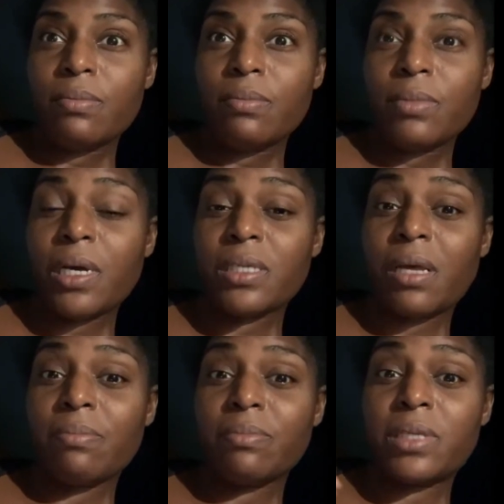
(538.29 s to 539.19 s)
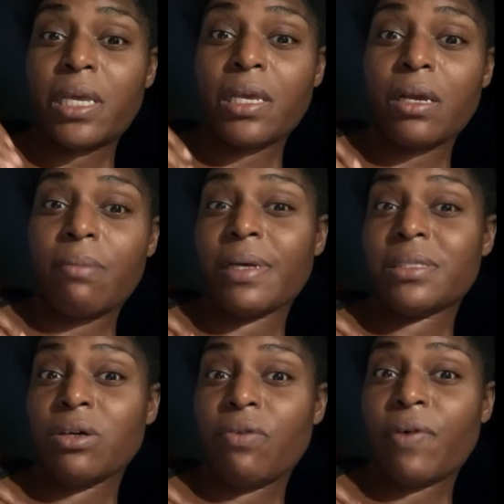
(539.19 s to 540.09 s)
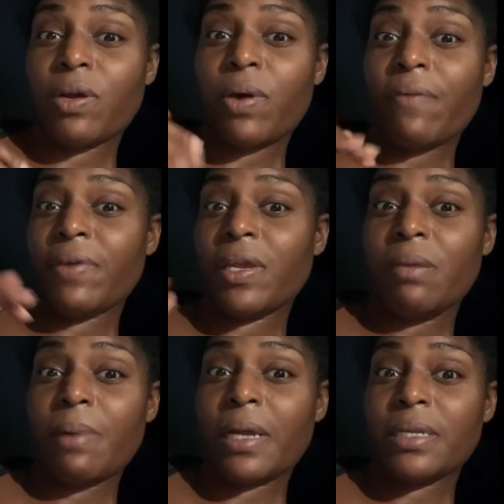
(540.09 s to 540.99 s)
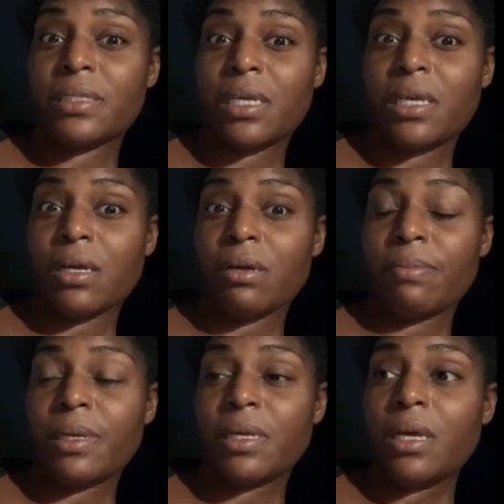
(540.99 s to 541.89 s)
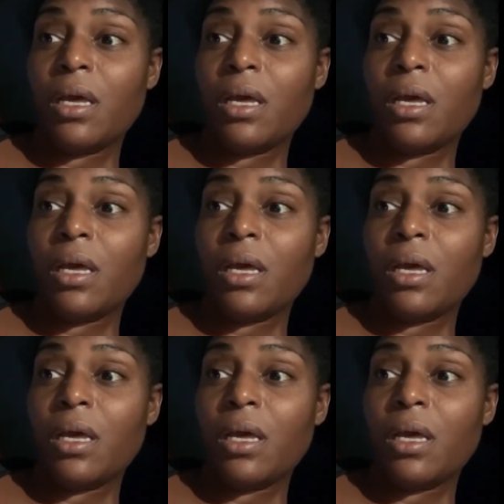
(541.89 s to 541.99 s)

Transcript: because I'm taking care of myself. I don't have anybody to take care of me.